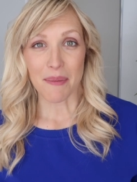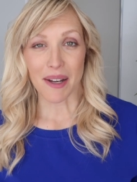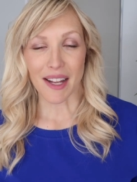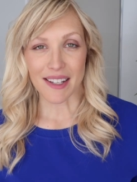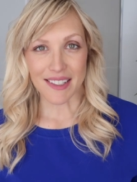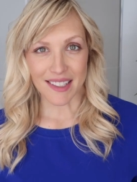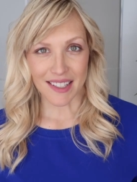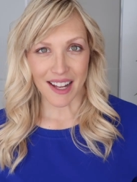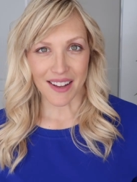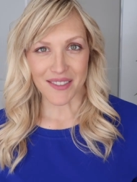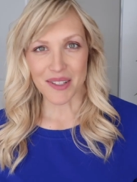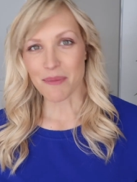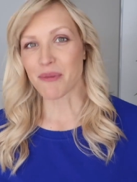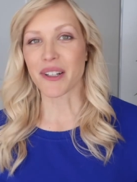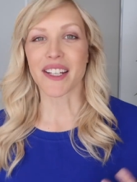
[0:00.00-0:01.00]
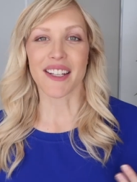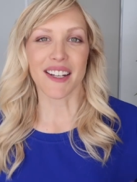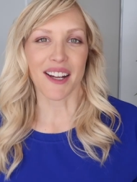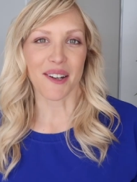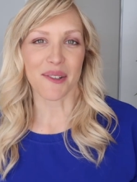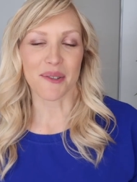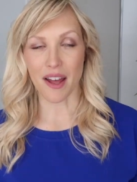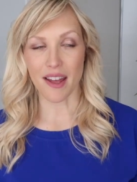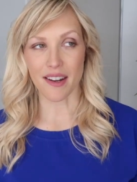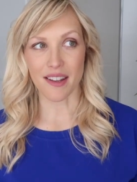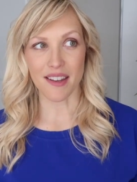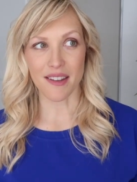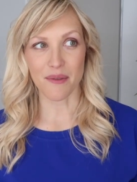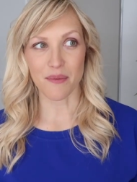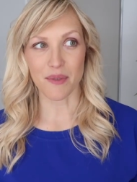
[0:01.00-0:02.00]
but I did have to bring it out, and
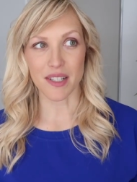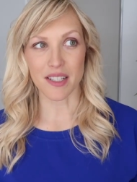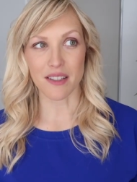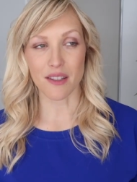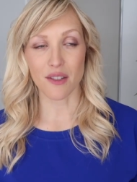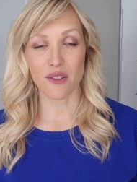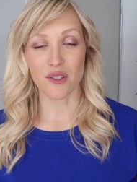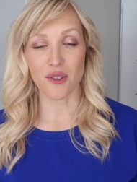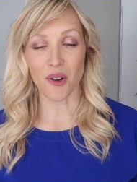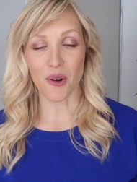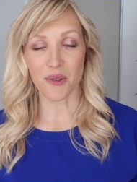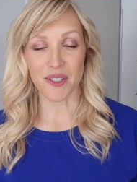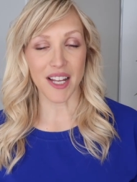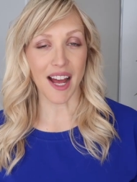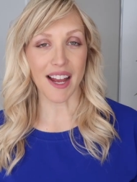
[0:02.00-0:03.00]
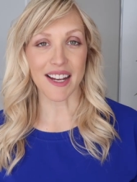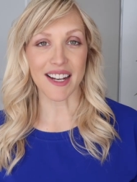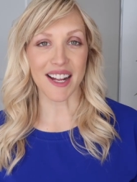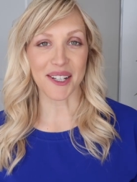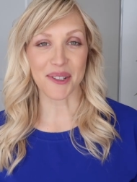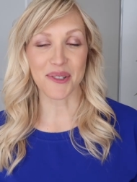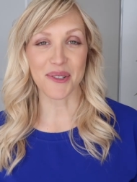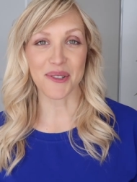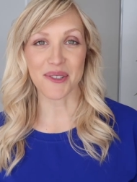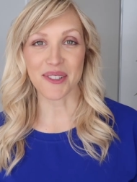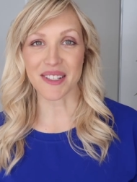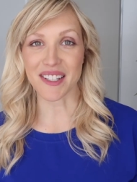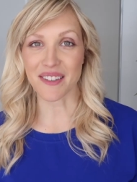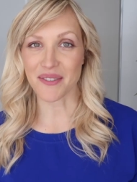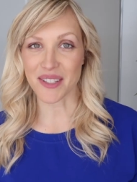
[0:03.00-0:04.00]
it was so tight I
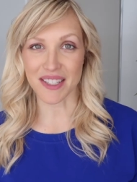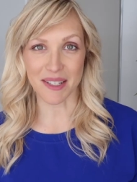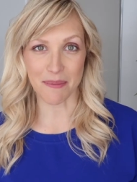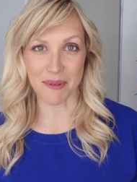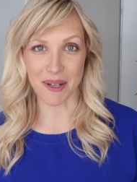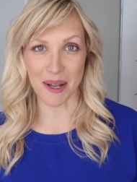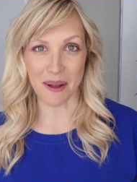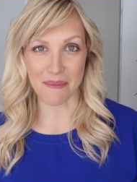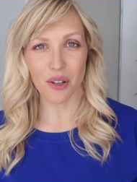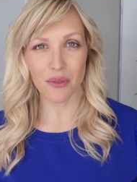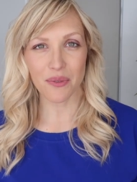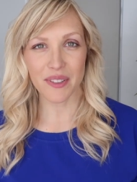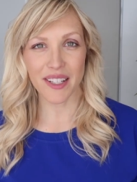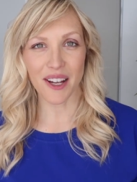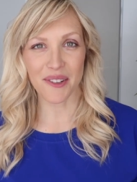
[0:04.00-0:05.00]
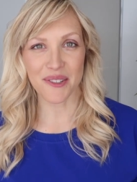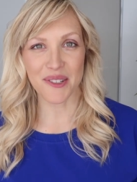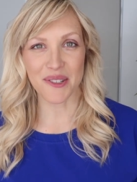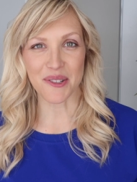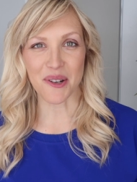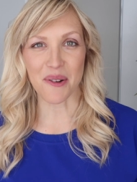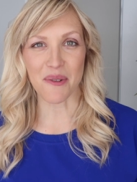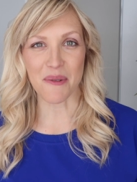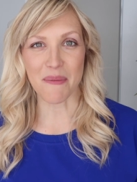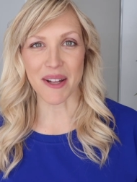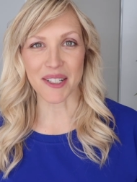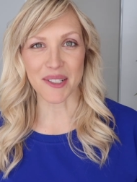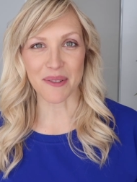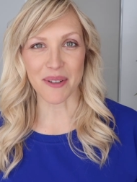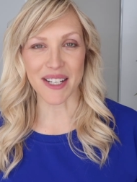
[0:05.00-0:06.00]
couldn't even zip it up. Hopefully all the snow will
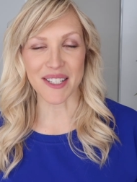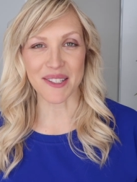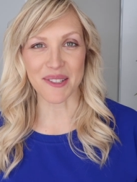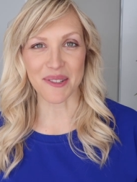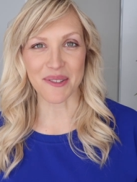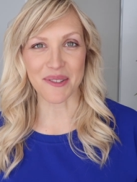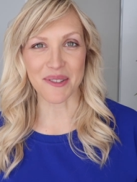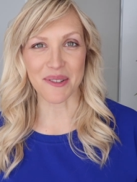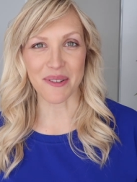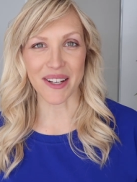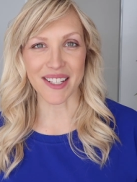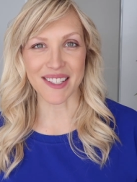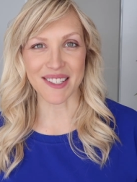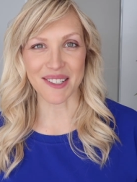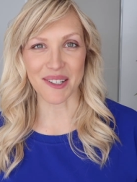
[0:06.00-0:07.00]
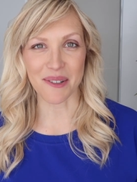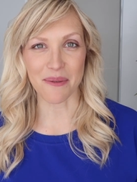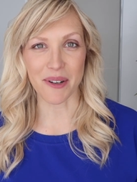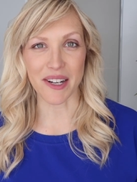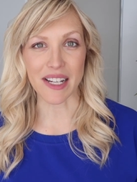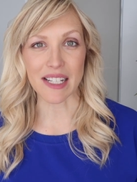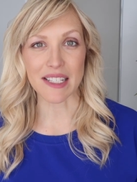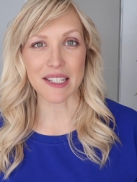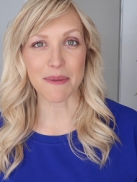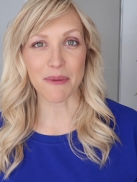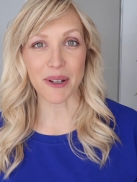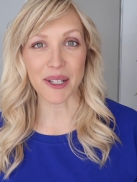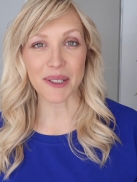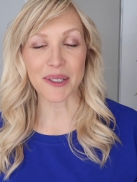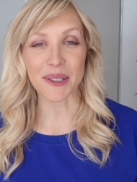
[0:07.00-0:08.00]
melt away soon so I can start wearing
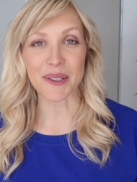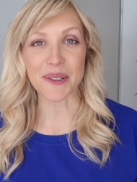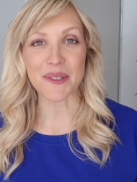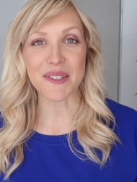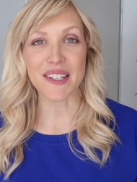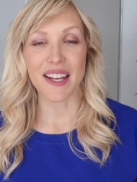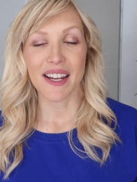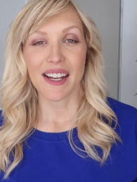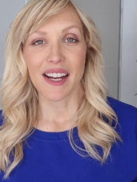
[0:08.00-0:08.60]
spring clothes,